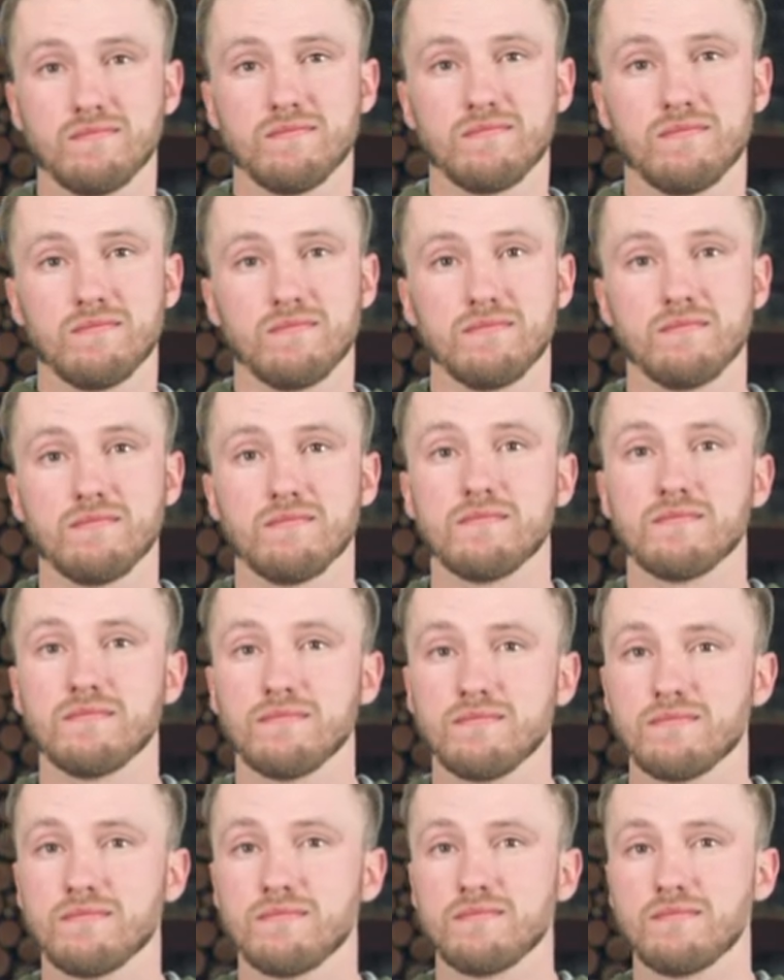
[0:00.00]

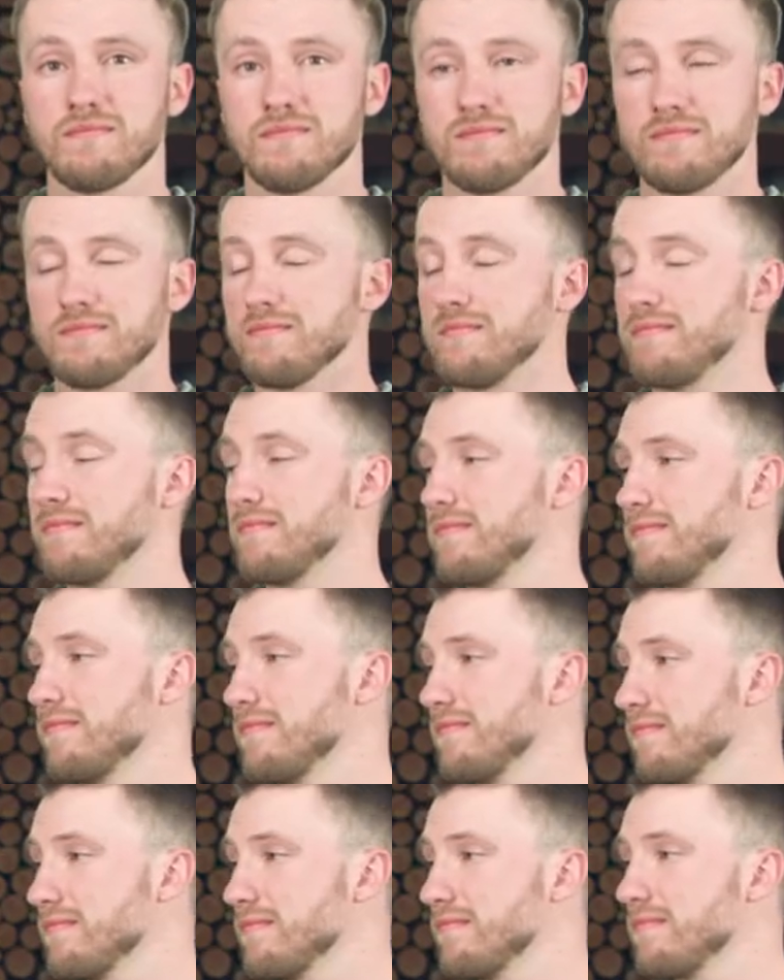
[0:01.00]

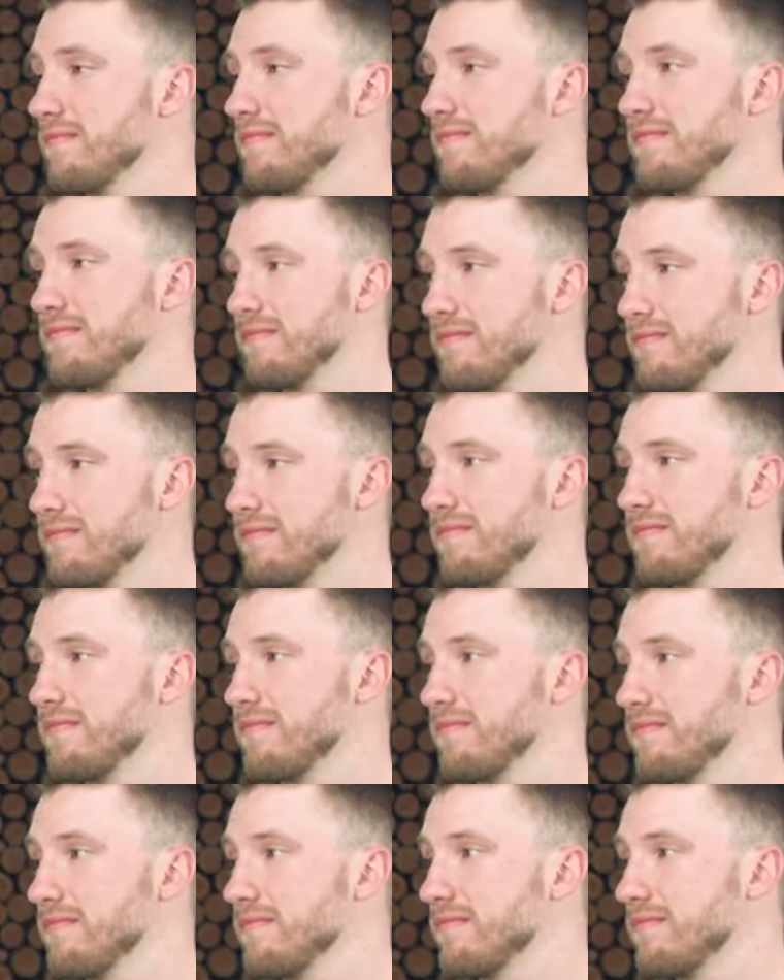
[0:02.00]

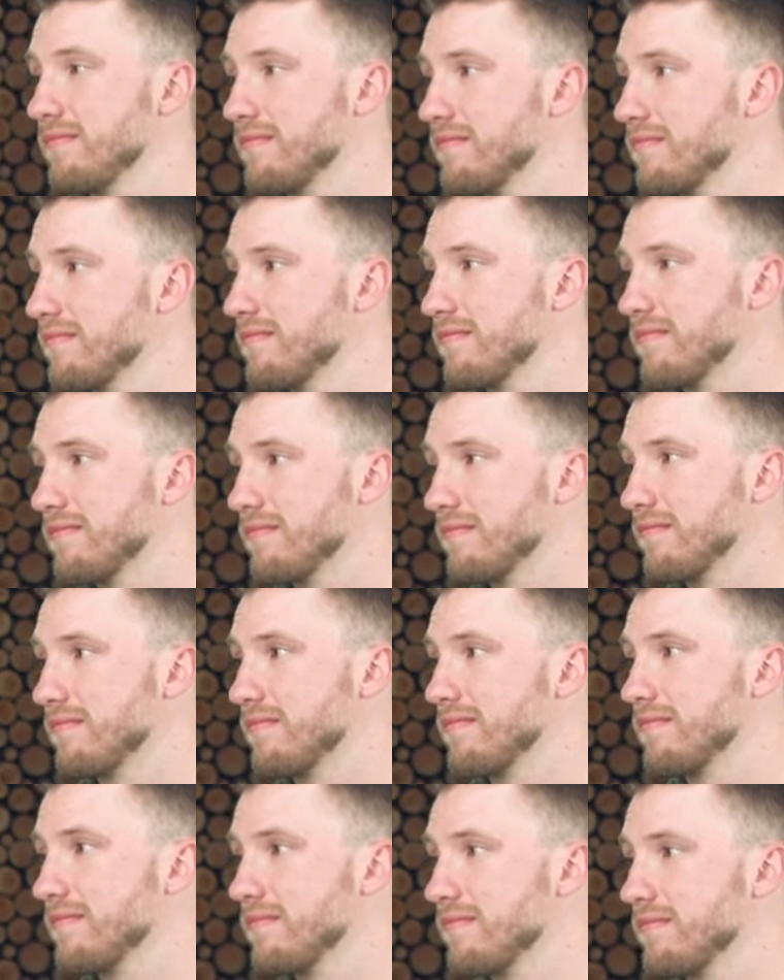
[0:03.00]

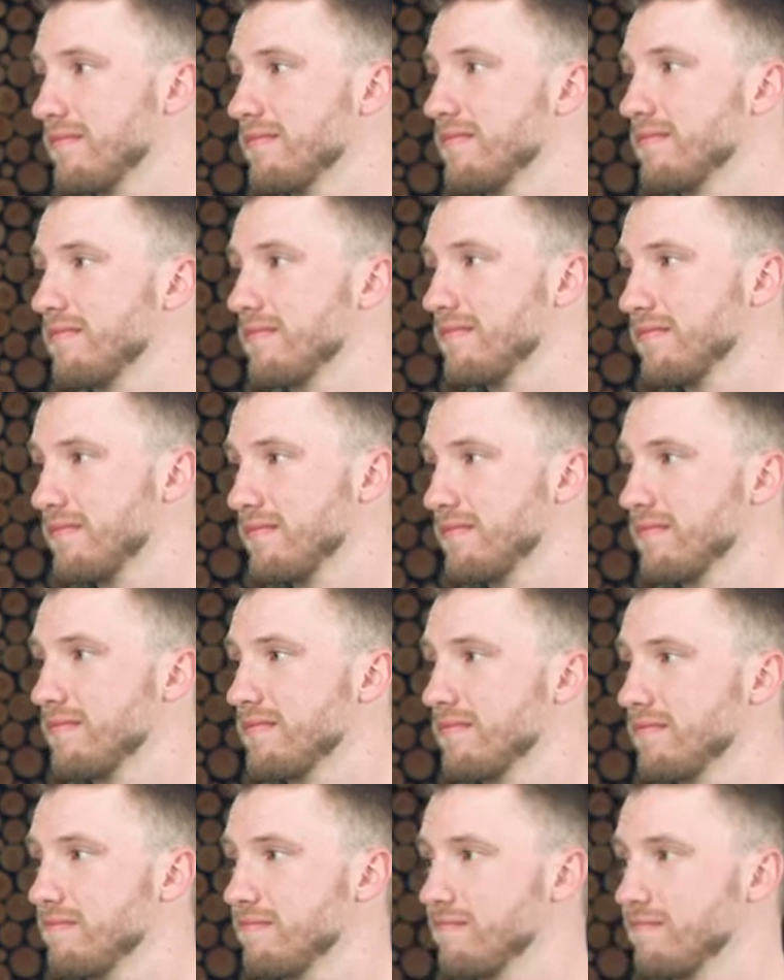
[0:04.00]
(not speaking)